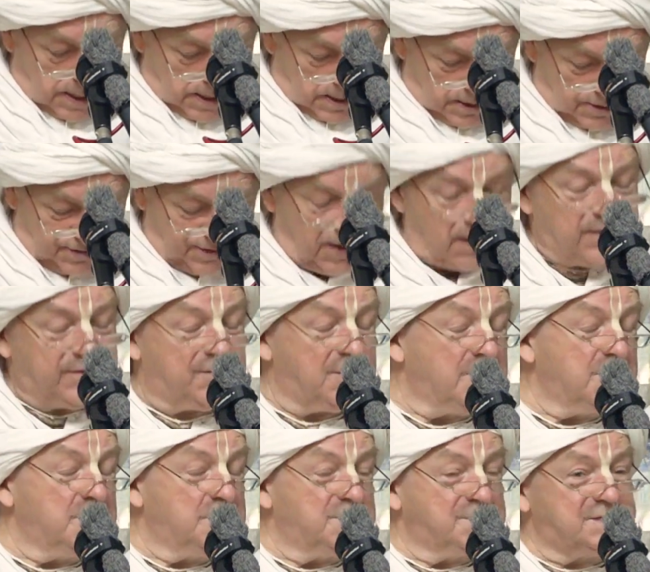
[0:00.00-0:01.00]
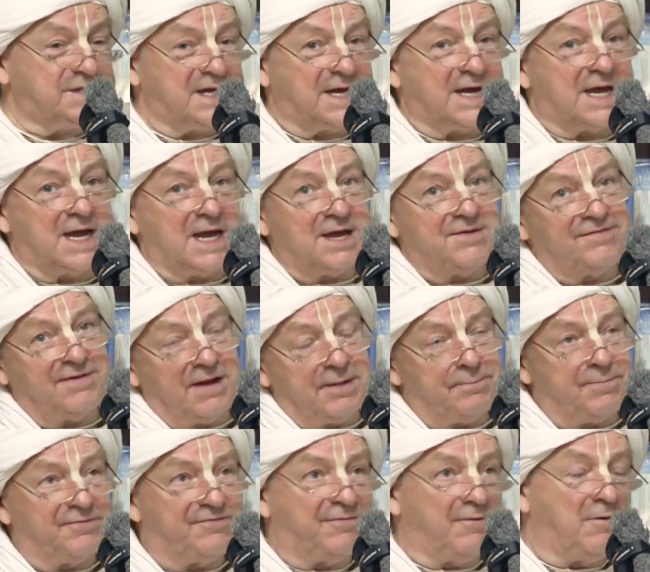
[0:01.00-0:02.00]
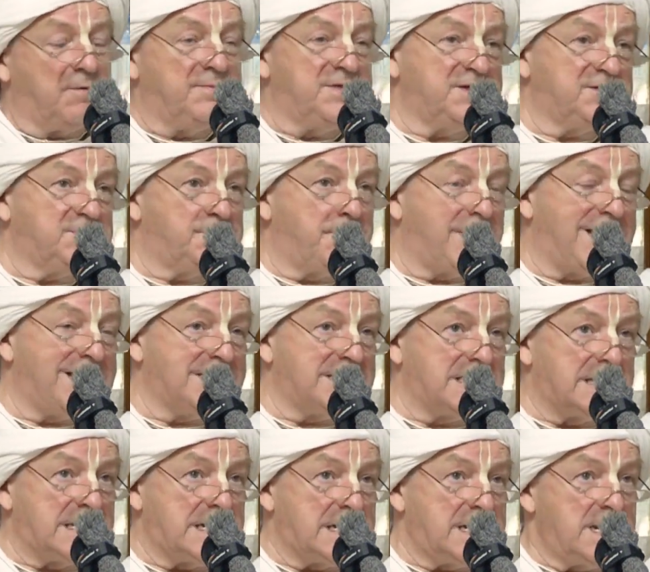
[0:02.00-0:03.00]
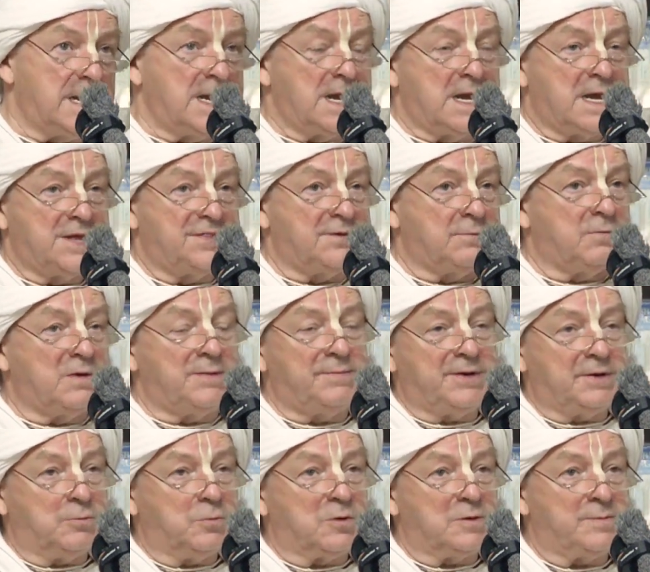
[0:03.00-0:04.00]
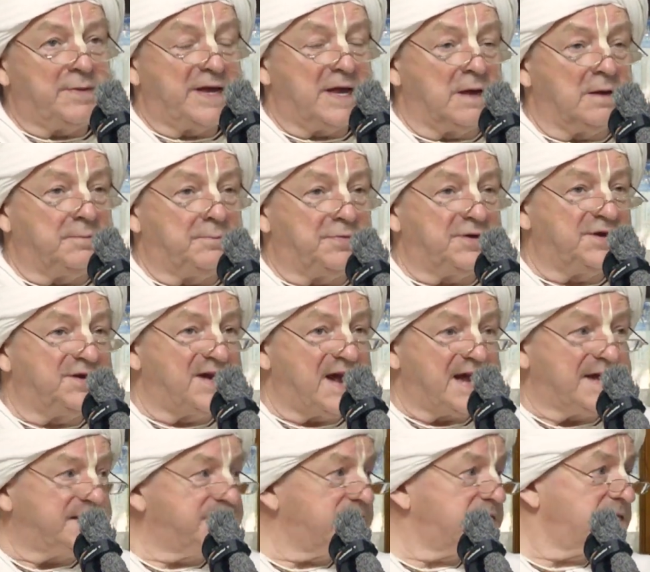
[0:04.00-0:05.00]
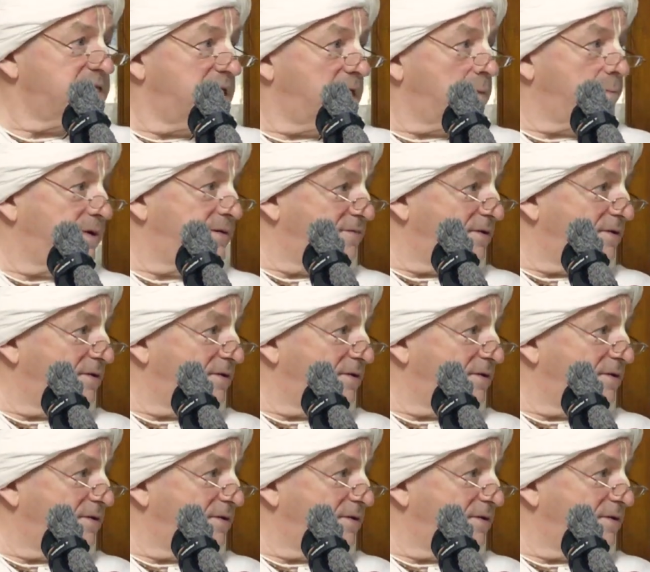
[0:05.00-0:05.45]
Because Arjuna was thinking, if I perform this battle, the women will be unprotected, there'll be